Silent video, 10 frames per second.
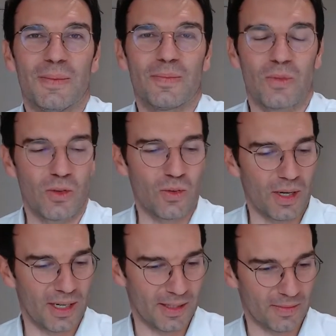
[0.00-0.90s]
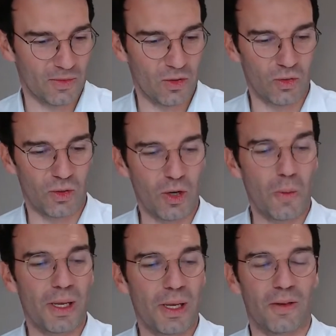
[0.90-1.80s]
the
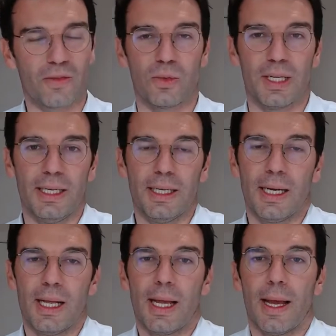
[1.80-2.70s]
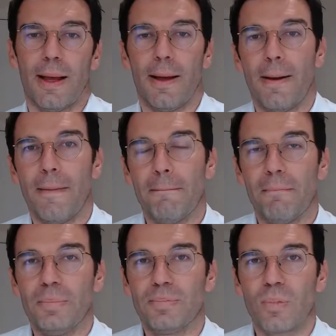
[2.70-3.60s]
topic of today.
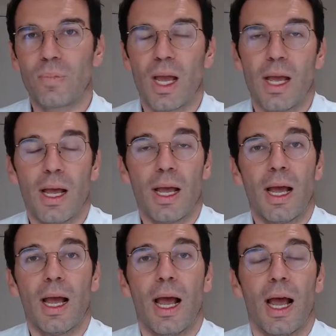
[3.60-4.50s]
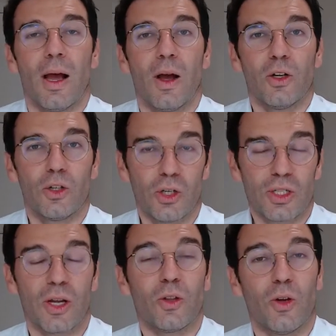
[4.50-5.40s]
Um,
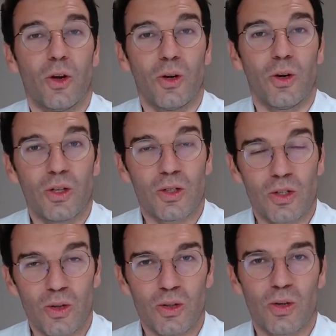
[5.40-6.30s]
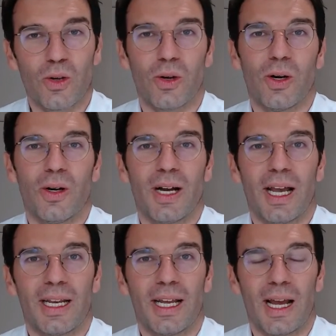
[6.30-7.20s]
just the audience knows who you are,
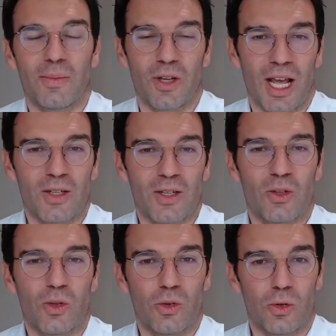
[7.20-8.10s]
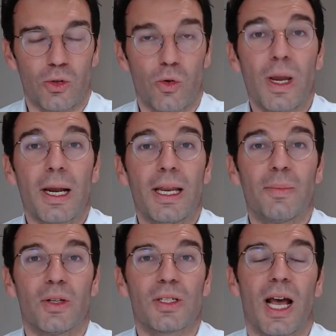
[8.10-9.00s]
and I'm going to ask you to introduce you quickly,
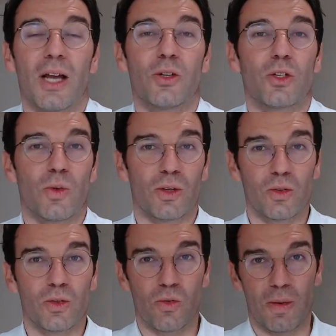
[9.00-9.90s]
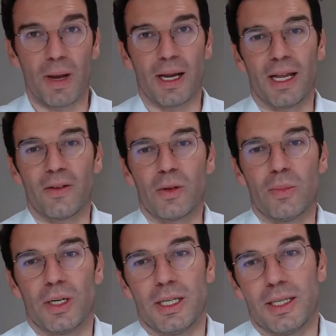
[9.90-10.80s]
but I just want to remind
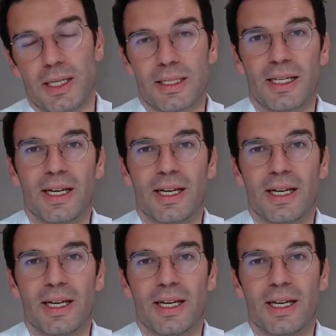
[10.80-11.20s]
everybody that